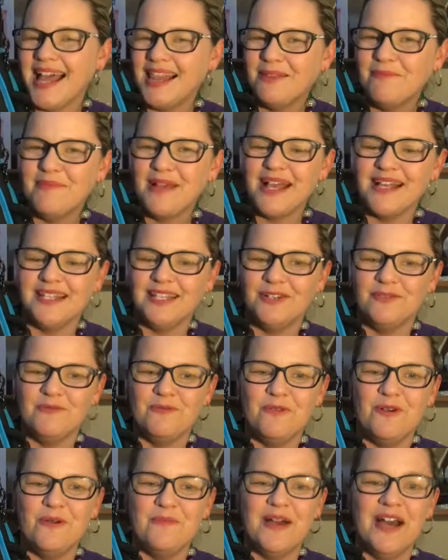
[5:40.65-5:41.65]
alabaster
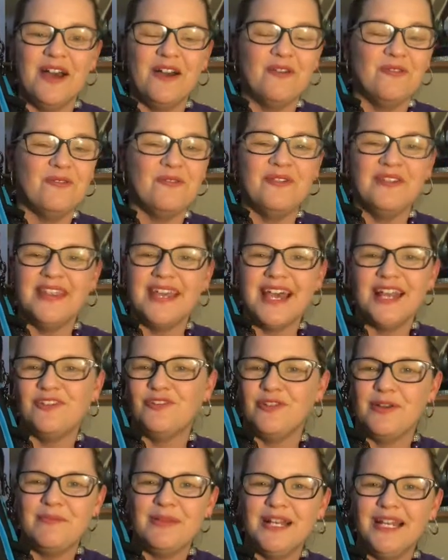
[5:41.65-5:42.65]
warmer or that
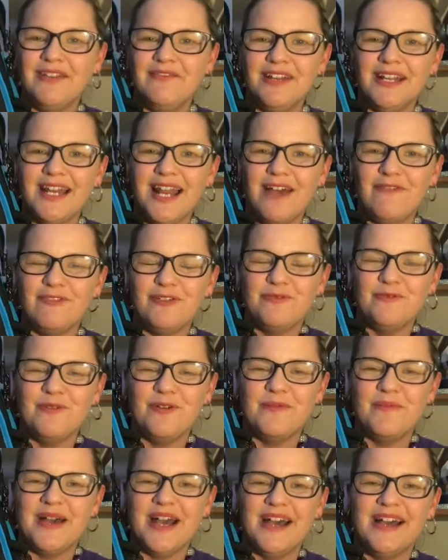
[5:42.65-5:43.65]
Dream It, Live It, Love It
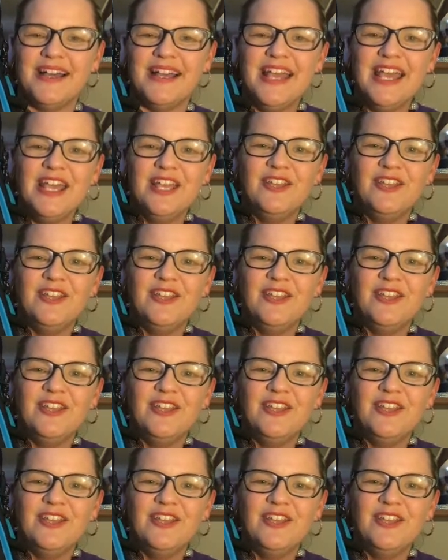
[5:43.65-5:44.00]
warmer.